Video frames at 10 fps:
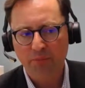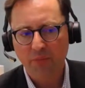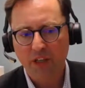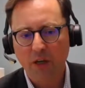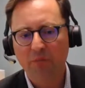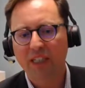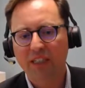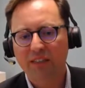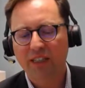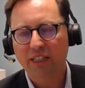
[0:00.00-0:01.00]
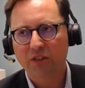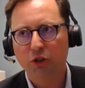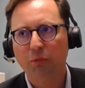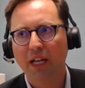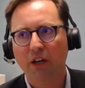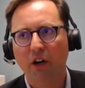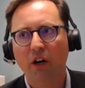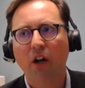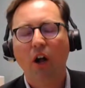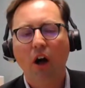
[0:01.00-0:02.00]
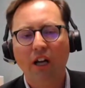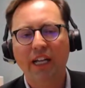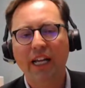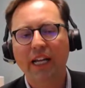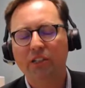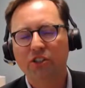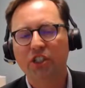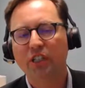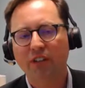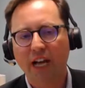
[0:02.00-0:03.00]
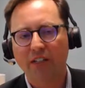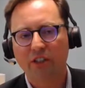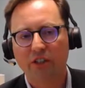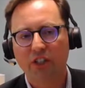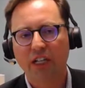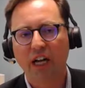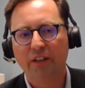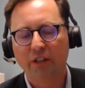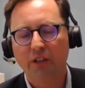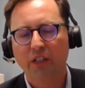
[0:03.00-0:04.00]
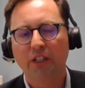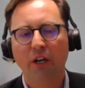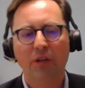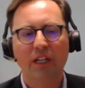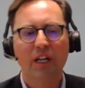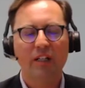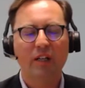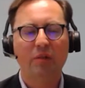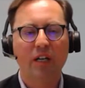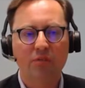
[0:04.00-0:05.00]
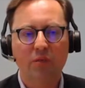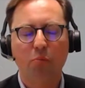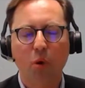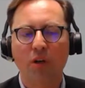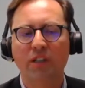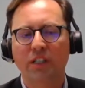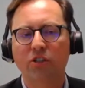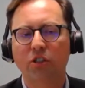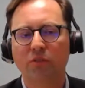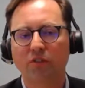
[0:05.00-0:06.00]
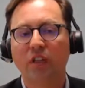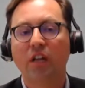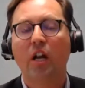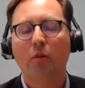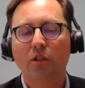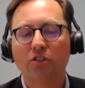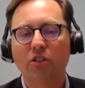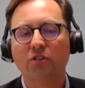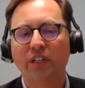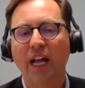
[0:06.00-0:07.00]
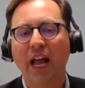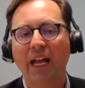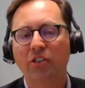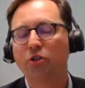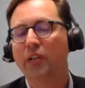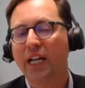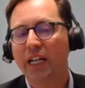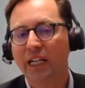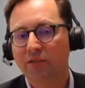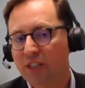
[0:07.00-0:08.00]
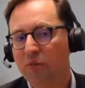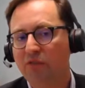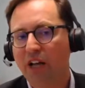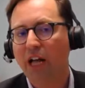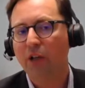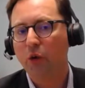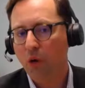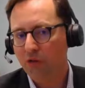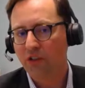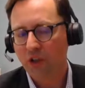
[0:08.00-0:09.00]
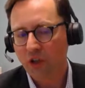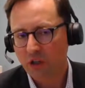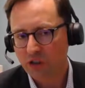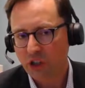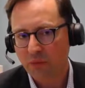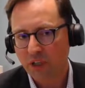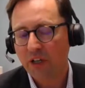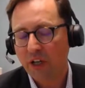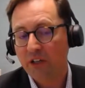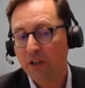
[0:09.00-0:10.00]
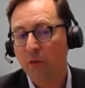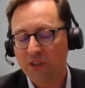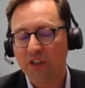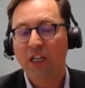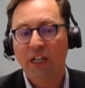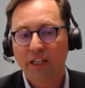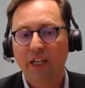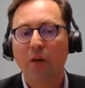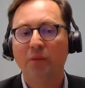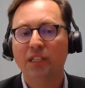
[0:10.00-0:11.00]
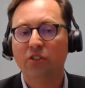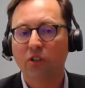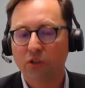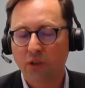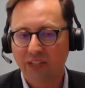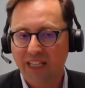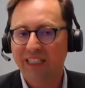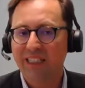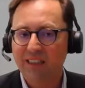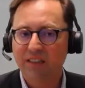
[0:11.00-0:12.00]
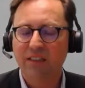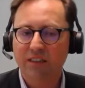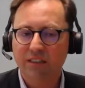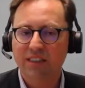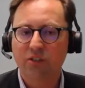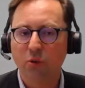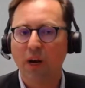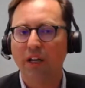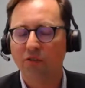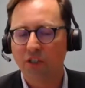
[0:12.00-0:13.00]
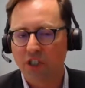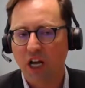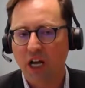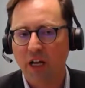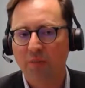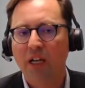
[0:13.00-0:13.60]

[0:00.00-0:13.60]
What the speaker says: companies that do better on ESG factors, it becomes important in terms of preserving and creating investment value over the long term. In other words, the companies are sort of getting these things right over time.